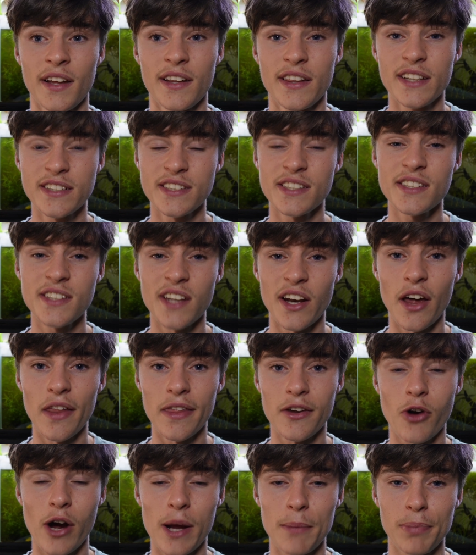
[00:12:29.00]
This is
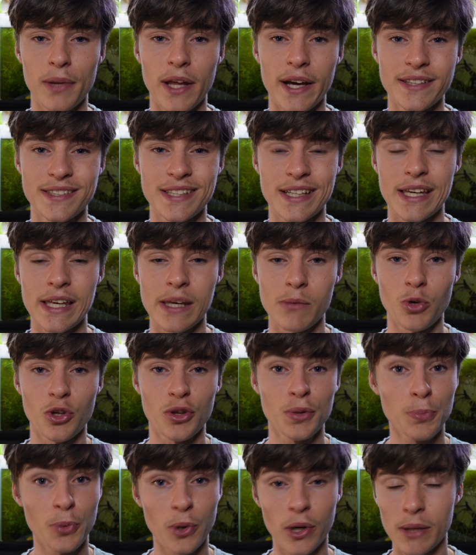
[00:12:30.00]
another great plant to keep
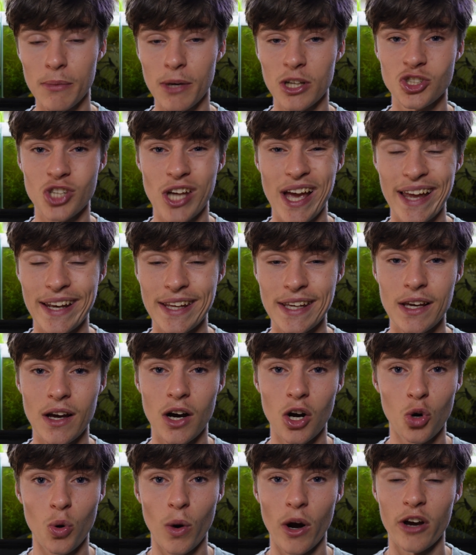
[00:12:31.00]
with pretty much any
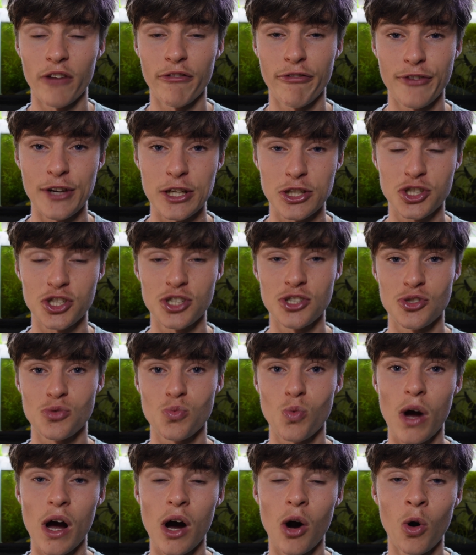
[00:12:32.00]
aquarium fish as
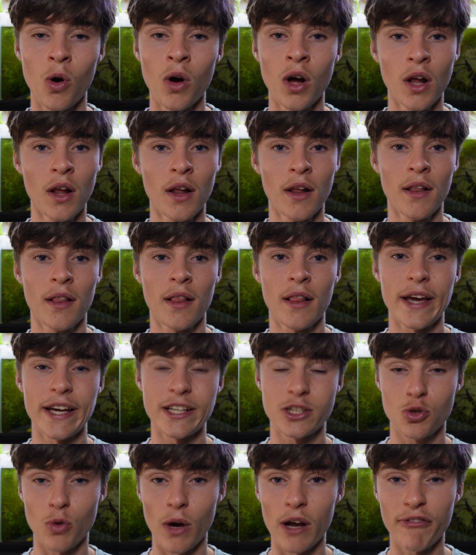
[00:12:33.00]
well.
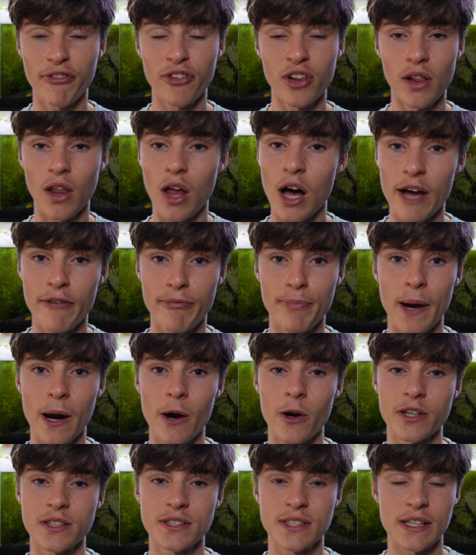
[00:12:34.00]
It's great for the live
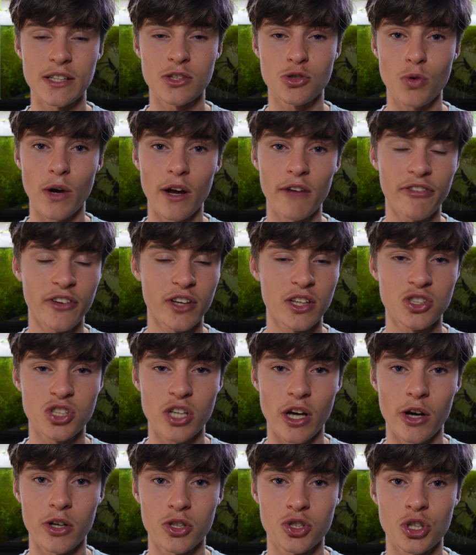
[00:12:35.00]
bearers, it's great for your
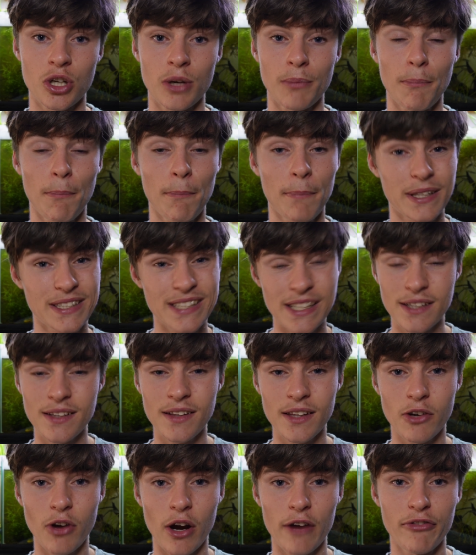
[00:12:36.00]
cherry shrimp,
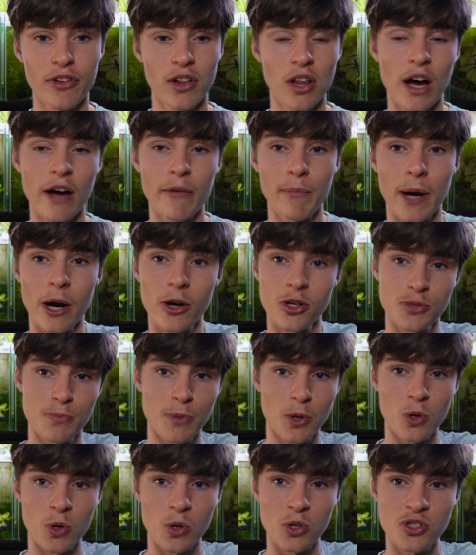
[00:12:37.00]
particularly great for the live bearers
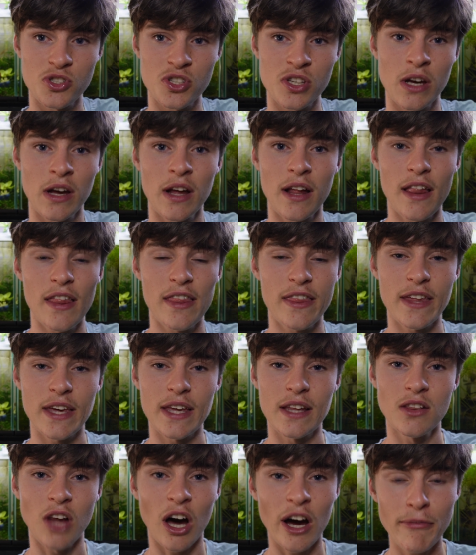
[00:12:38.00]
because
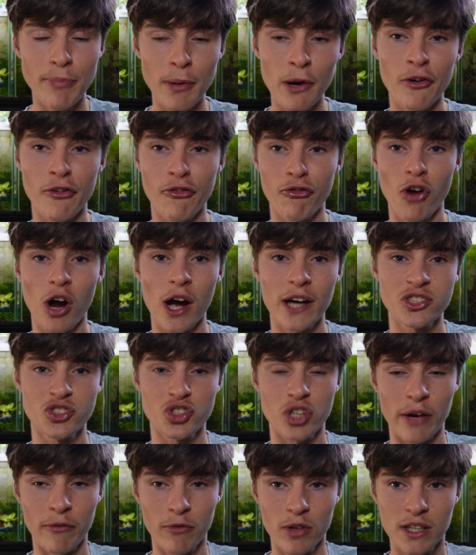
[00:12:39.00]
the live bearer fry
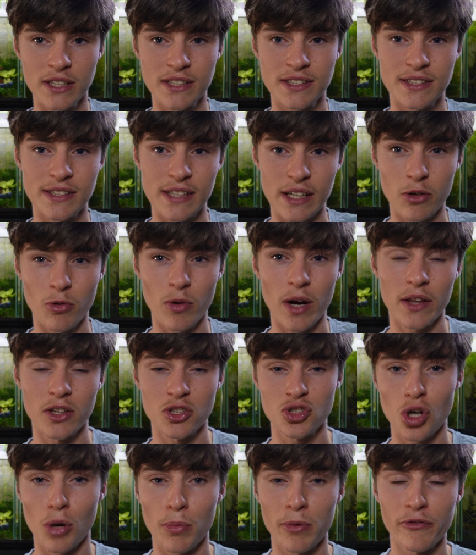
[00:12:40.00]
generally stick around the
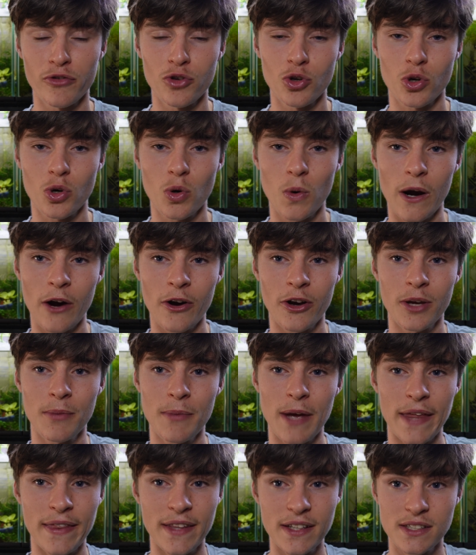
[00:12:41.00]
top of your aquarium,
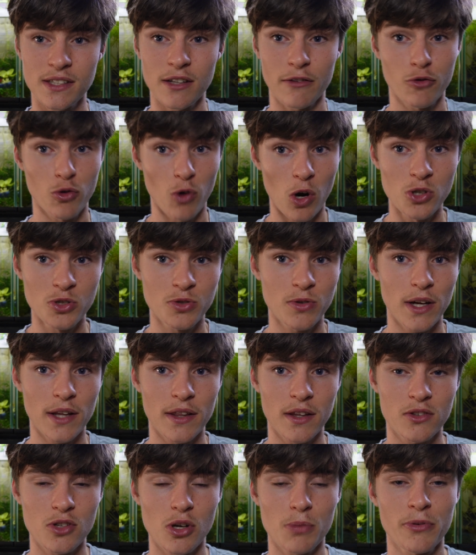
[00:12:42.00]
and this stuff grows around
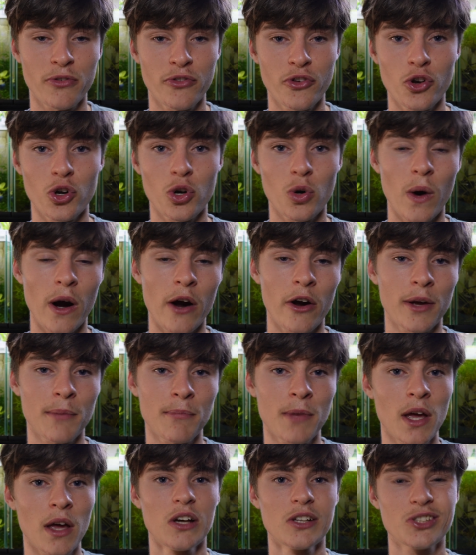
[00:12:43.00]
the top of your
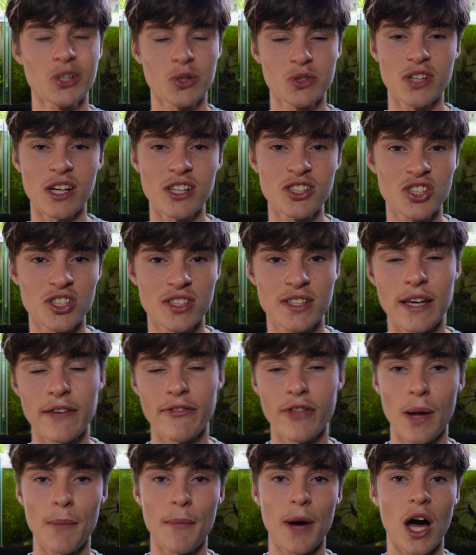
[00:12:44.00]
aquarium. So it does just
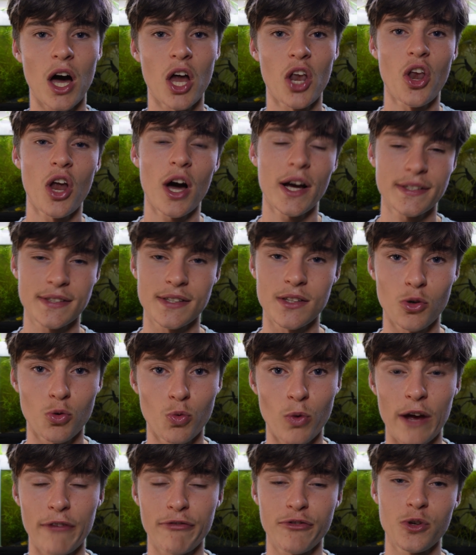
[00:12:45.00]
give them a nice little
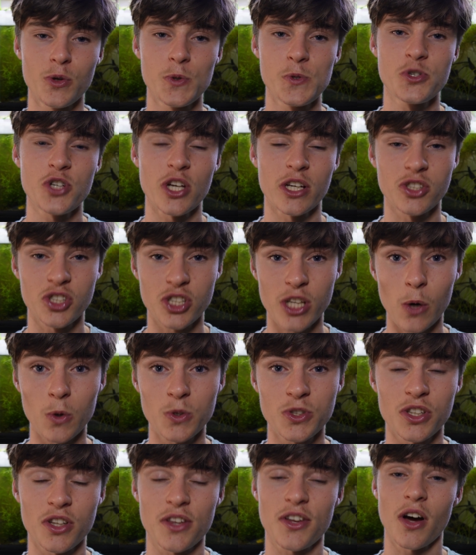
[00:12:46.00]
refuge and
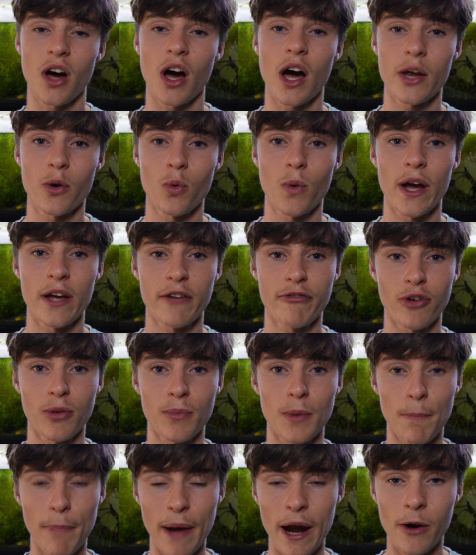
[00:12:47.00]
shelter to hide away
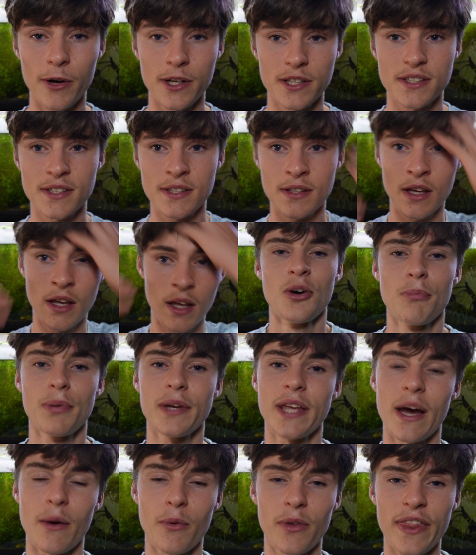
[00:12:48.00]
from the parents.
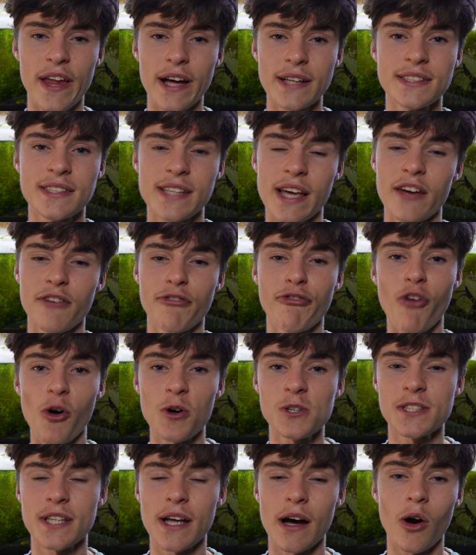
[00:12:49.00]
But yeah, with that said,
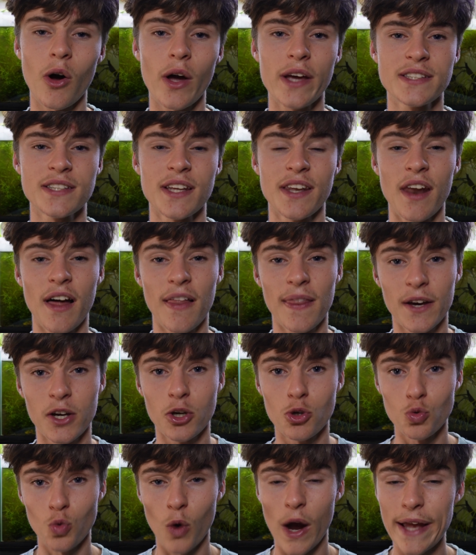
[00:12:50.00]
Foxtail is another
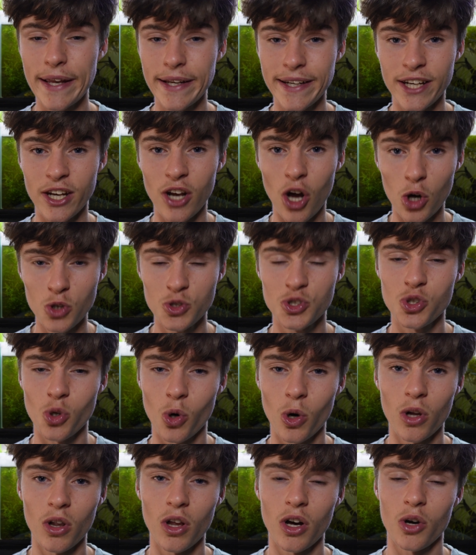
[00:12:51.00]
great
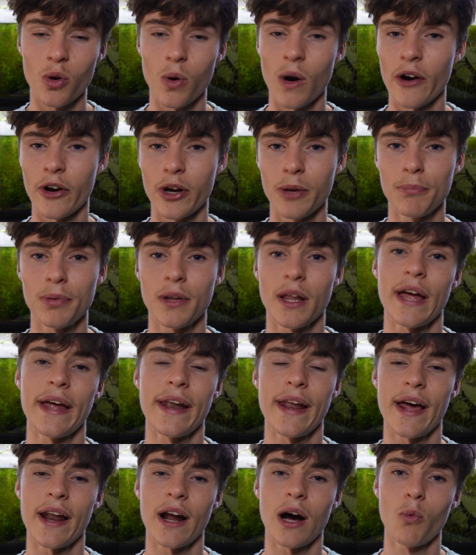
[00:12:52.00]
no-soil aquarium
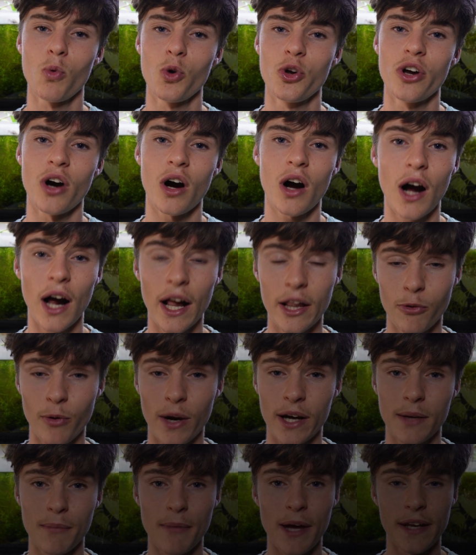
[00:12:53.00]
plant, and I would highly
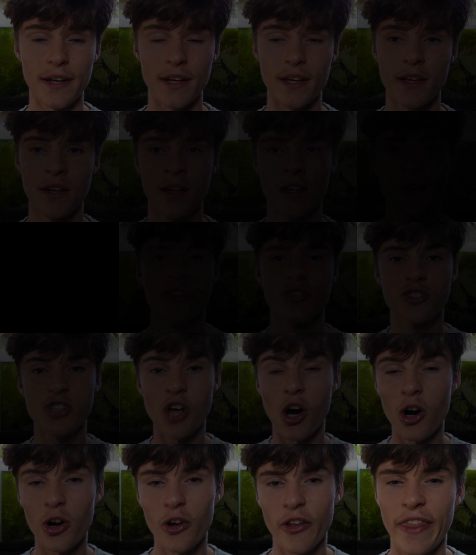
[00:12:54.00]
recommend it.
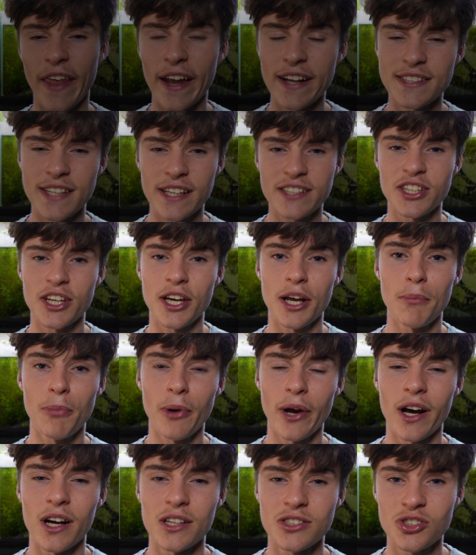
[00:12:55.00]
So that is actually going to
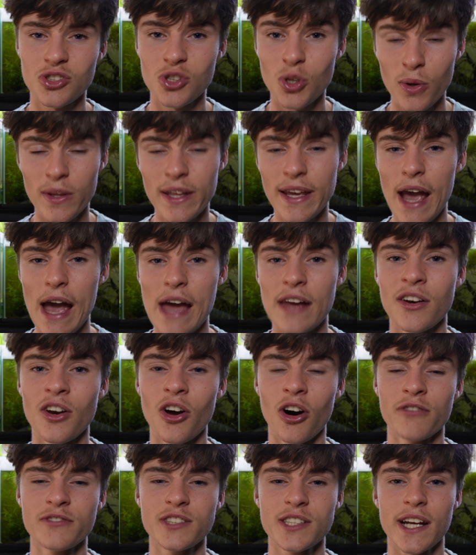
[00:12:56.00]
bring us to the end
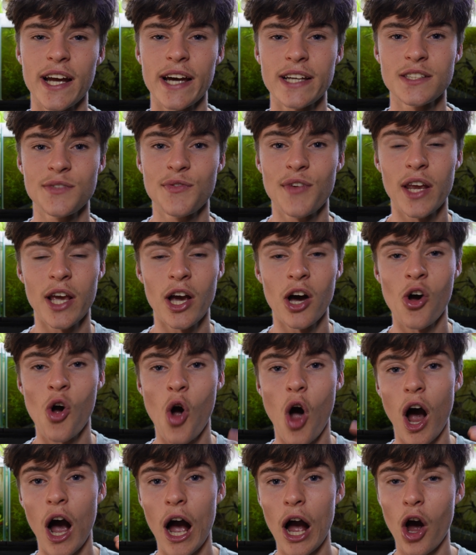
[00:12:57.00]
of today's
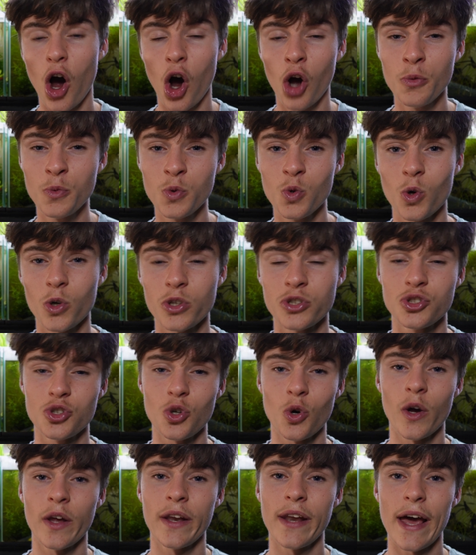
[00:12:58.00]
video. I hope you all
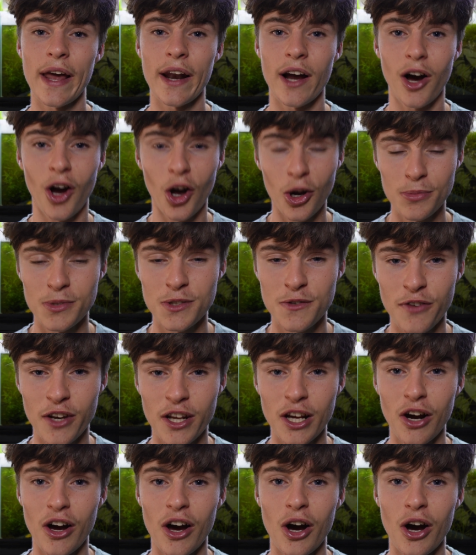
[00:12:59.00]
enjoyed, and I hope this video